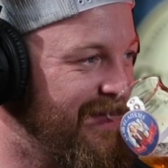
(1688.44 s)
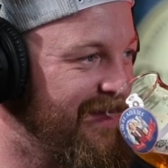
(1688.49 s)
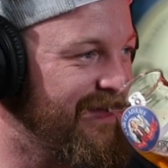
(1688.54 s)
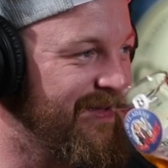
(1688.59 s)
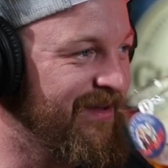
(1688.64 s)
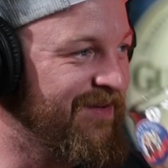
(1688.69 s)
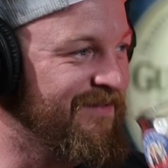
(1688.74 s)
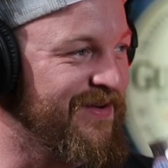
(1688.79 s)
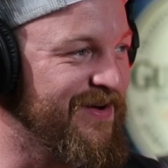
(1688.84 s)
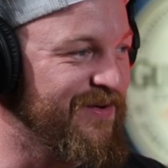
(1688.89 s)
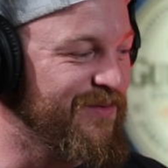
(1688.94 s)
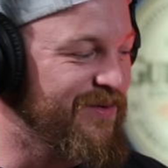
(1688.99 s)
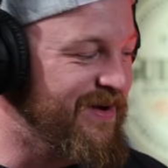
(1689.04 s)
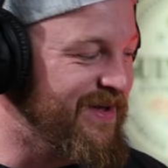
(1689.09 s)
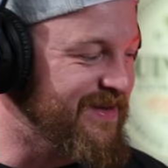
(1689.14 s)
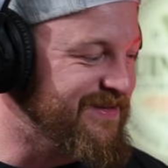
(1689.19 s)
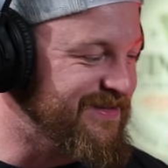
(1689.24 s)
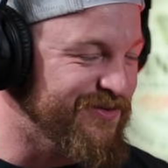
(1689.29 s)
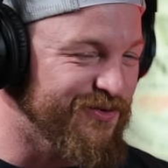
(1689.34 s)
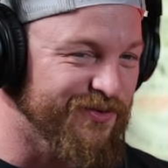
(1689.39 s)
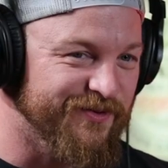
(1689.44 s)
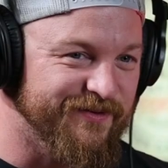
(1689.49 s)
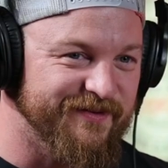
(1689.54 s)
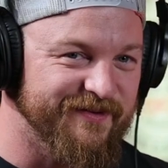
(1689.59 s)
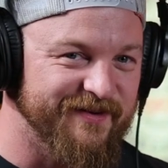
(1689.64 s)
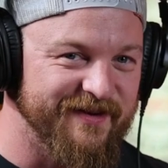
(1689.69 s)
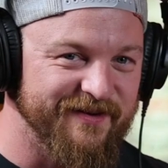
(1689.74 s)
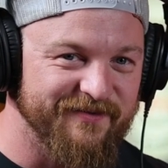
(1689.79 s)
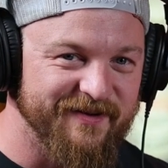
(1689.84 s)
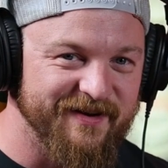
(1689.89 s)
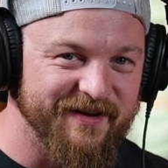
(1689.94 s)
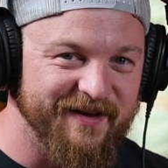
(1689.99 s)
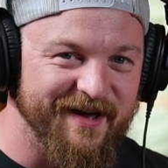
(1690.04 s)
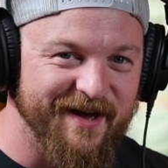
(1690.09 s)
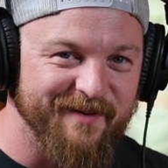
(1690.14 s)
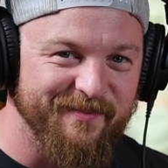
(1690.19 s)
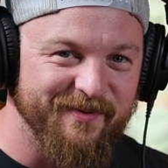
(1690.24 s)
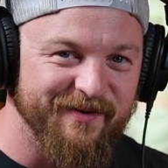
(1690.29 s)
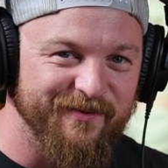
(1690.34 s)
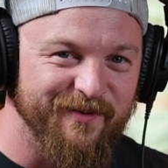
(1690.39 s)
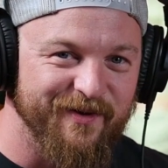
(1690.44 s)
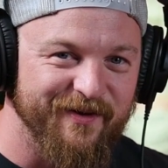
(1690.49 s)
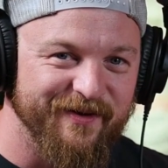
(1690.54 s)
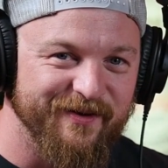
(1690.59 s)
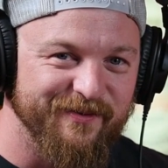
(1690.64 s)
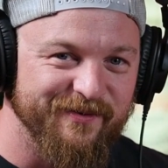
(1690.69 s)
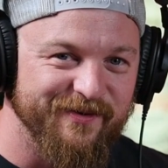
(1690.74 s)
If anyone has an old DVD copy of Wally,